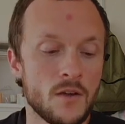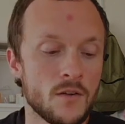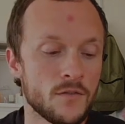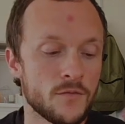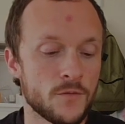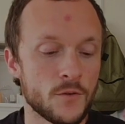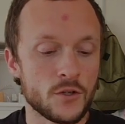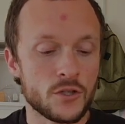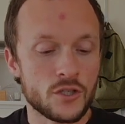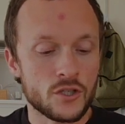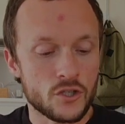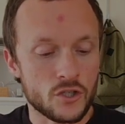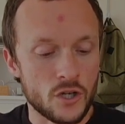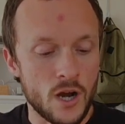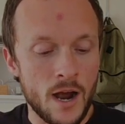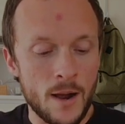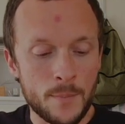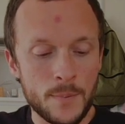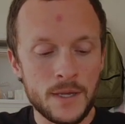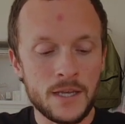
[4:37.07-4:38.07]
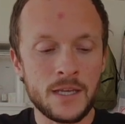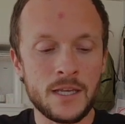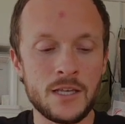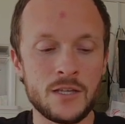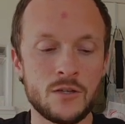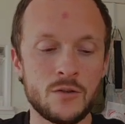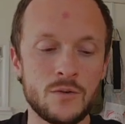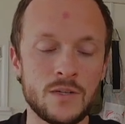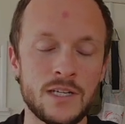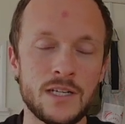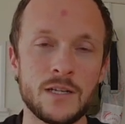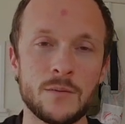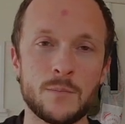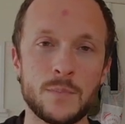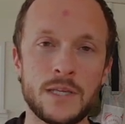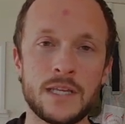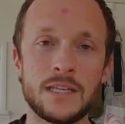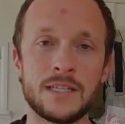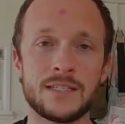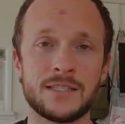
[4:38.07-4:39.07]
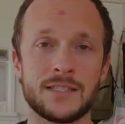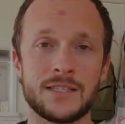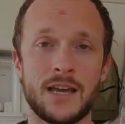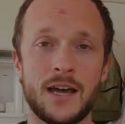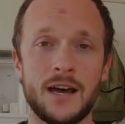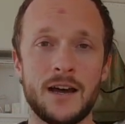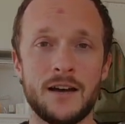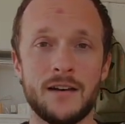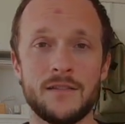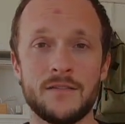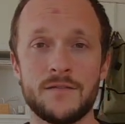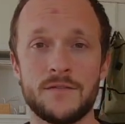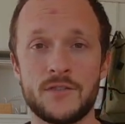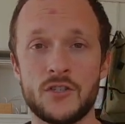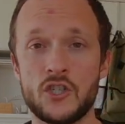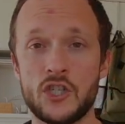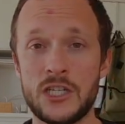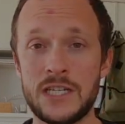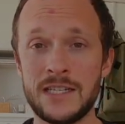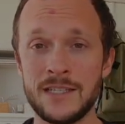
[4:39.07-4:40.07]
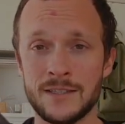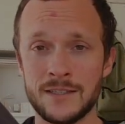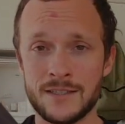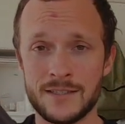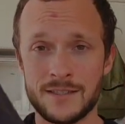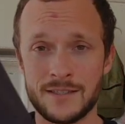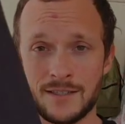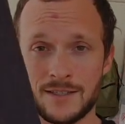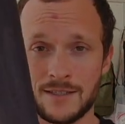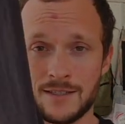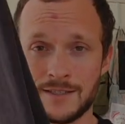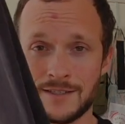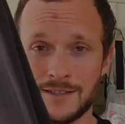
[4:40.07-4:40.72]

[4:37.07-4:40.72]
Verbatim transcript: For stropping, you need a piece of jeans.